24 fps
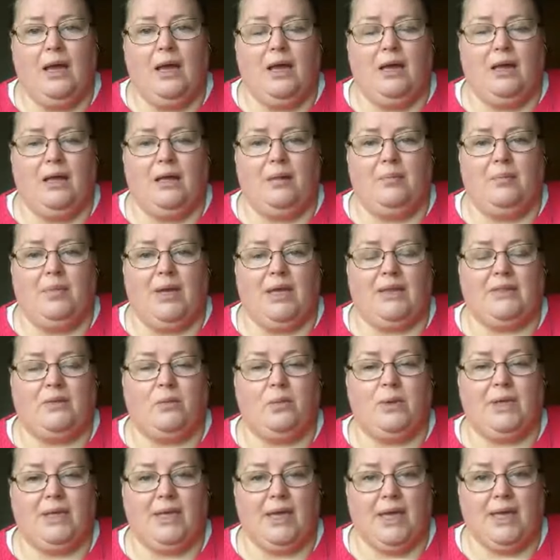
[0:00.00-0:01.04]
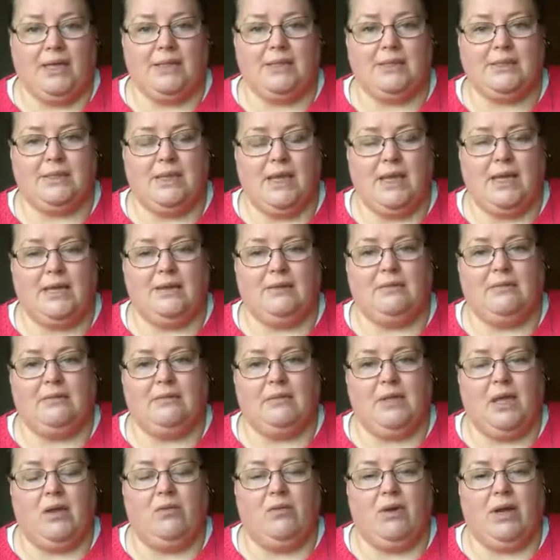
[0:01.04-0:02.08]
At the weekends, then
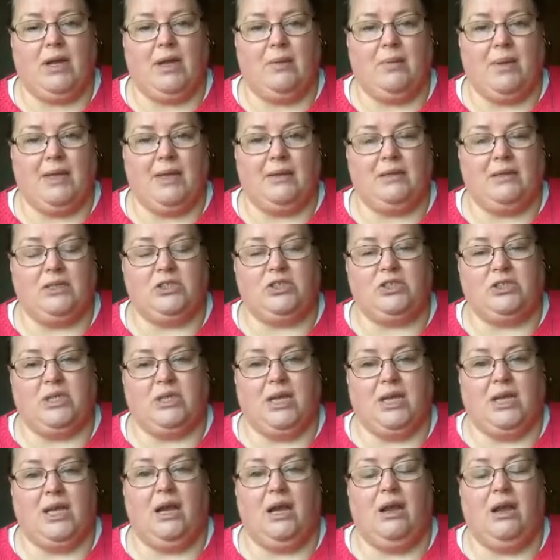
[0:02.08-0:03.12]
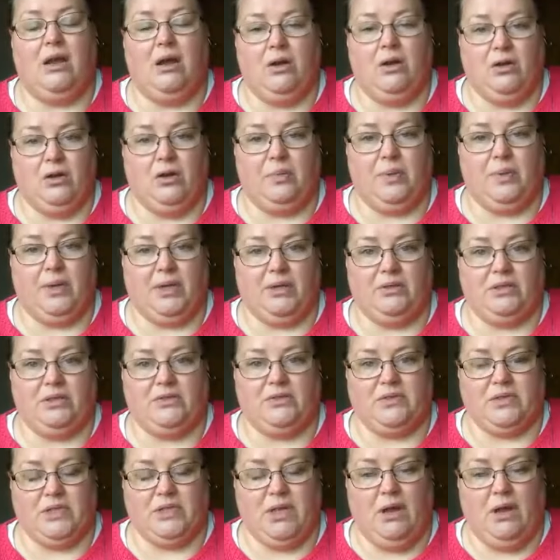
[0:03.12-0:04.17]
they recommend that you take a longer period of
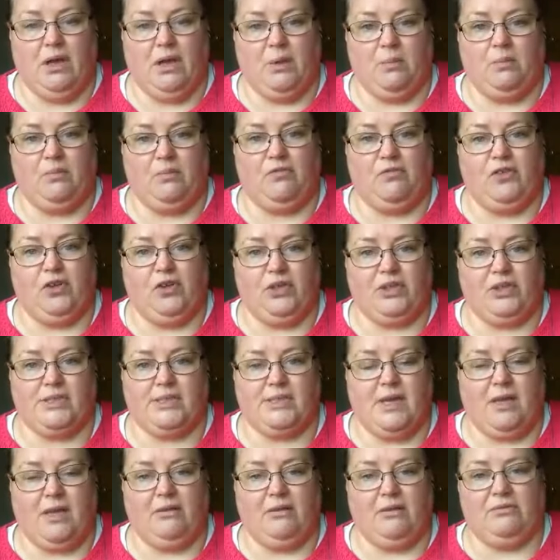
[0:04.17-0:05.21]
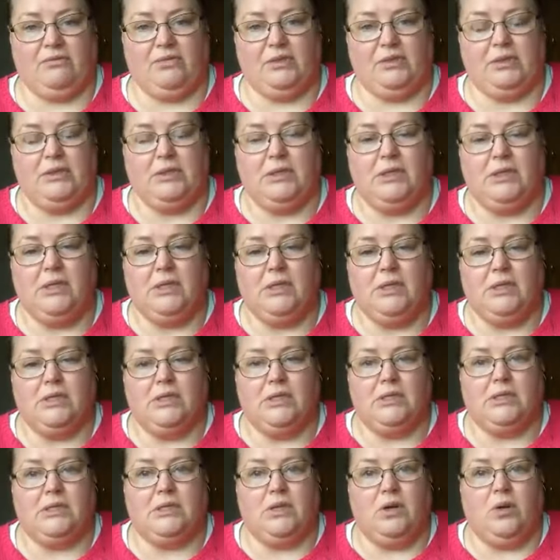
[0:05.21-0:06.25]
time for yourself.
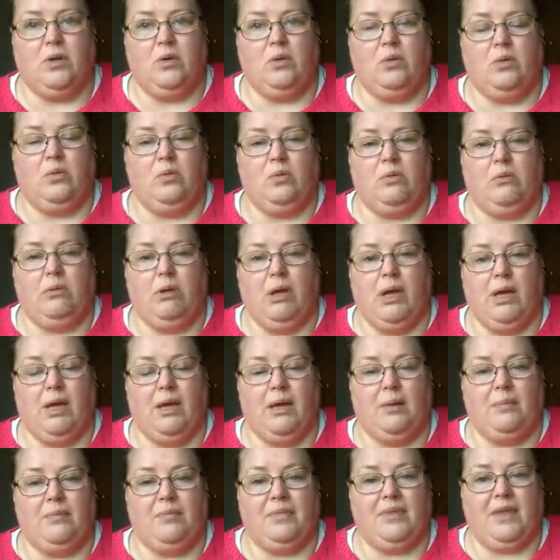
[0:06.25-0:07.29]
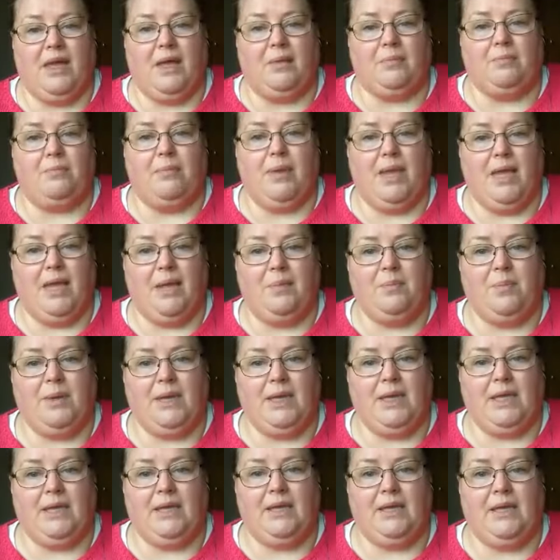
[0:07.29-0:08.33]
So that may
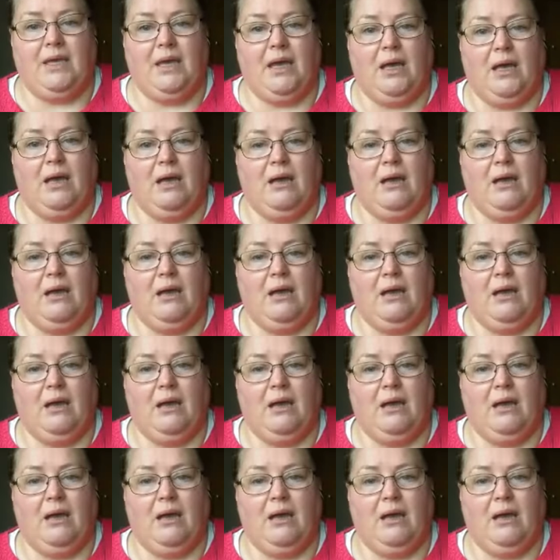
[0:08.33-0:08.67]
be,